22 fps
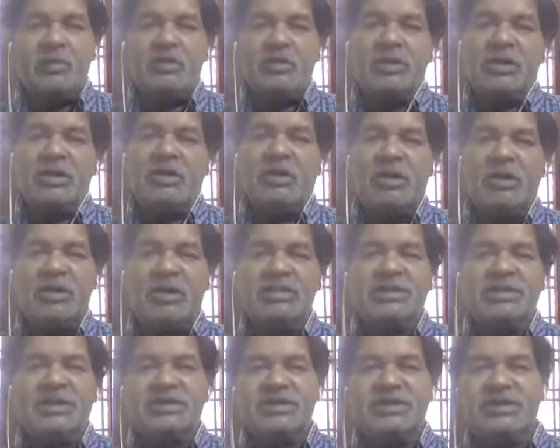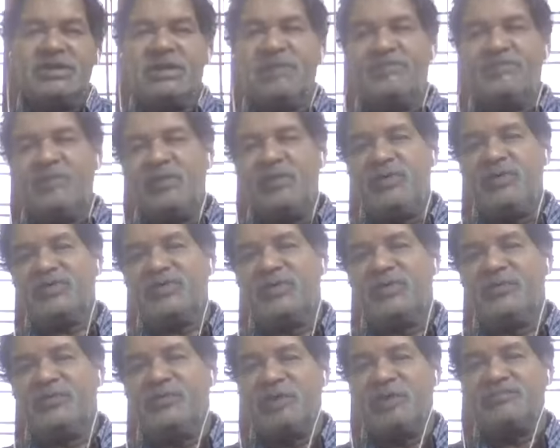we'll call that an
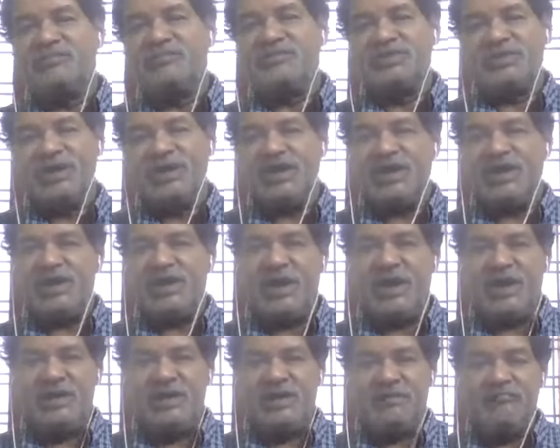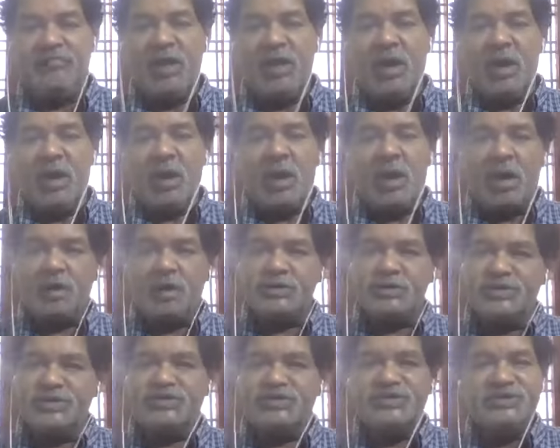abbreviation form GTI. How
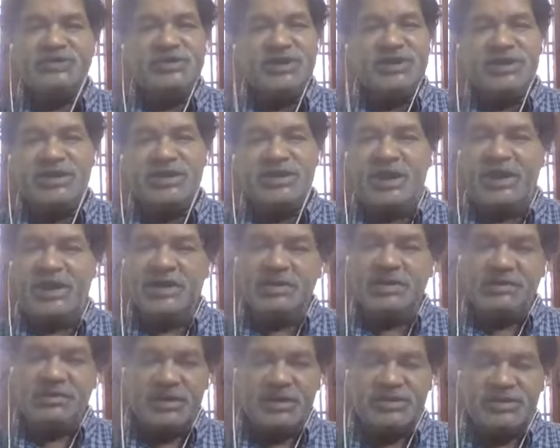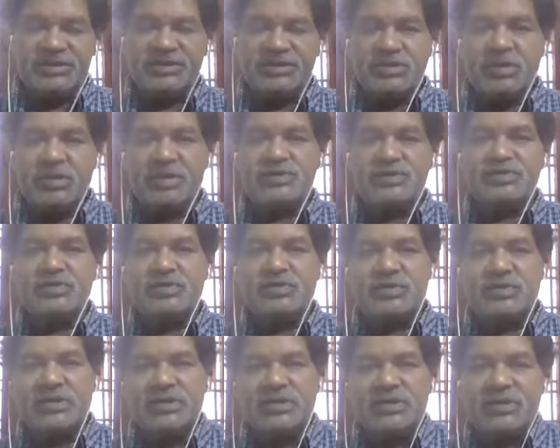this GTI, that is gross
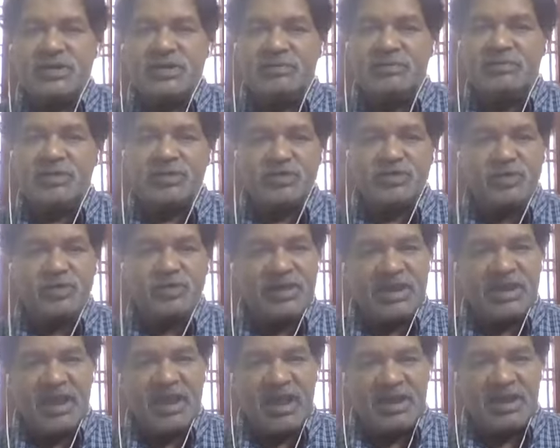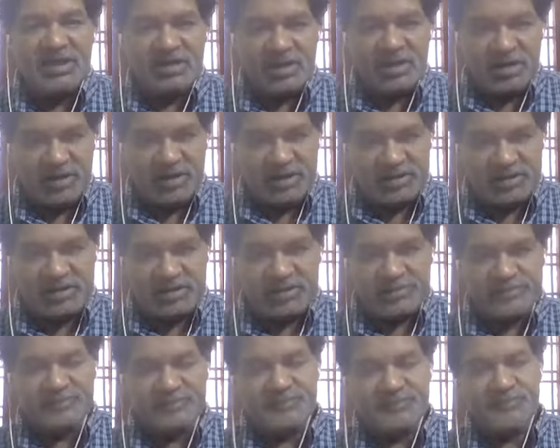total income, is to be calculated.
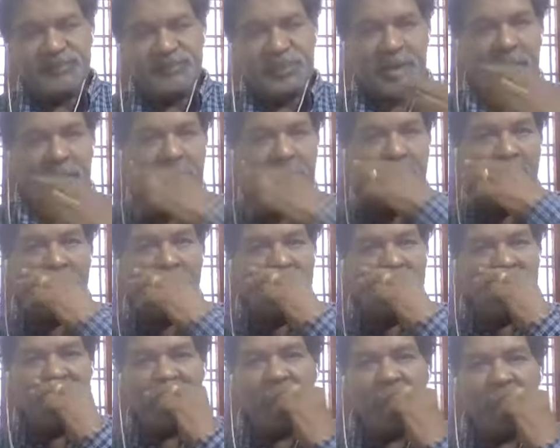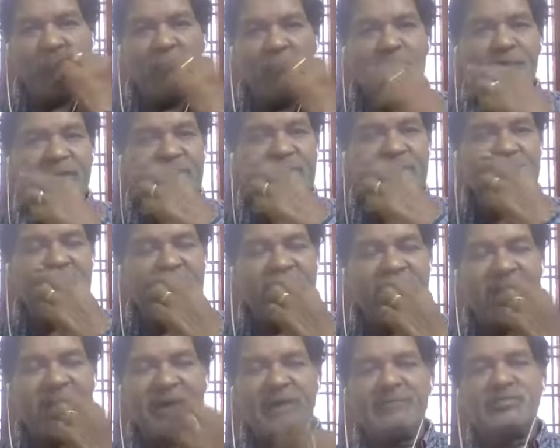When we go for
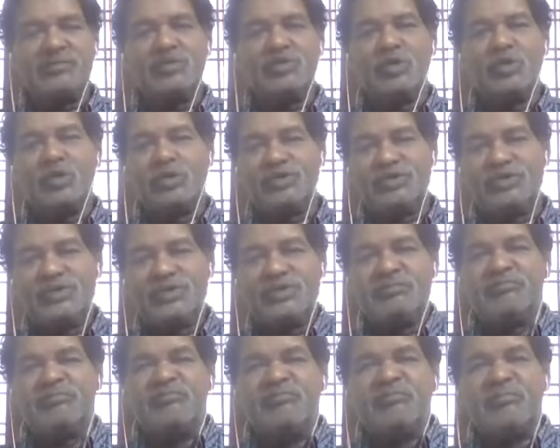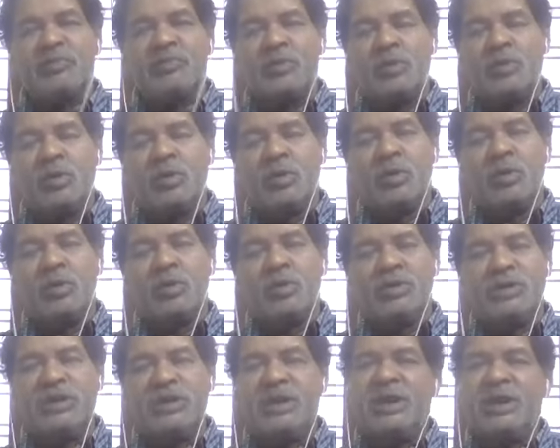income source,
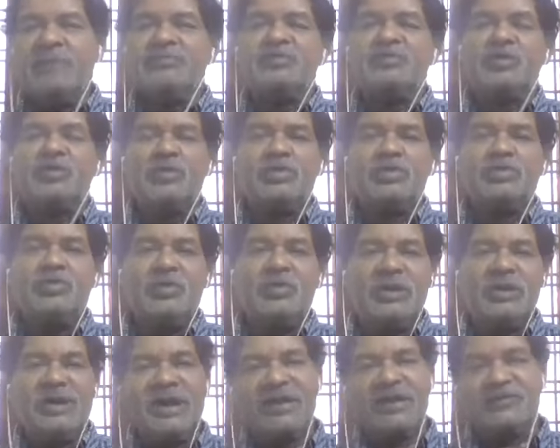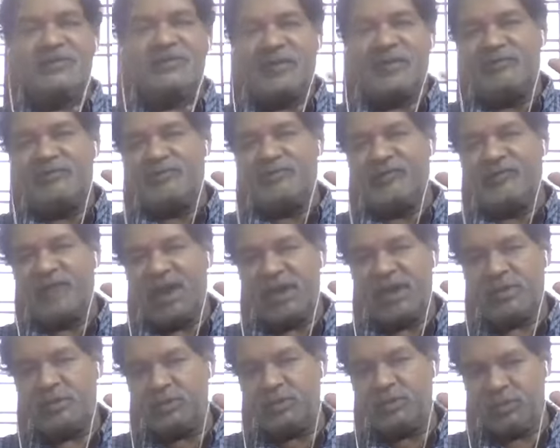income source we will get from
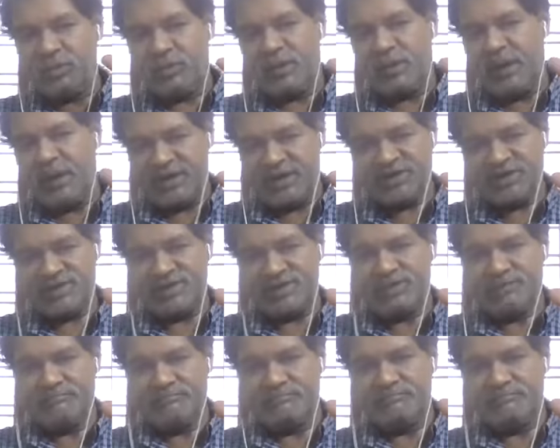five heads.